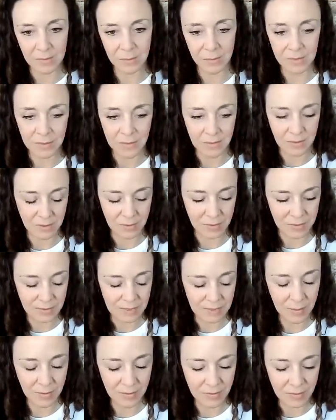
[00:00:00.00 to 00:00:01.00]
It was like a
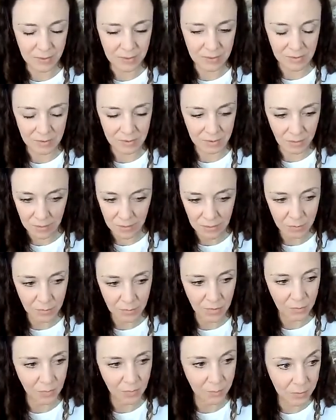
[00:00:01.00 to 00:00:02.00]
sleep paralysis. I couldn't
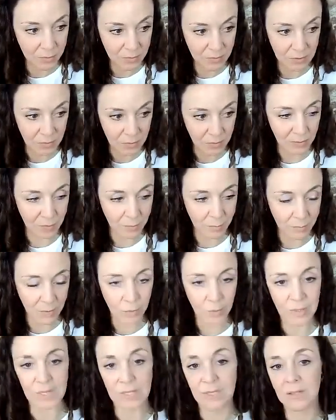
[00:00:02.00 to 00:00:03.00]
move my body
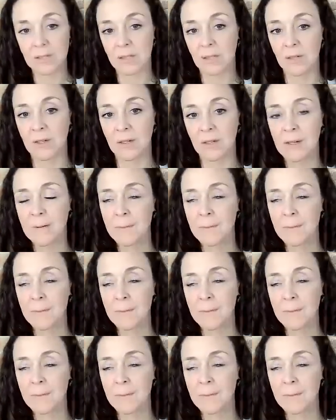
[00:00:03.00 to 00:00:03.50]
awake. But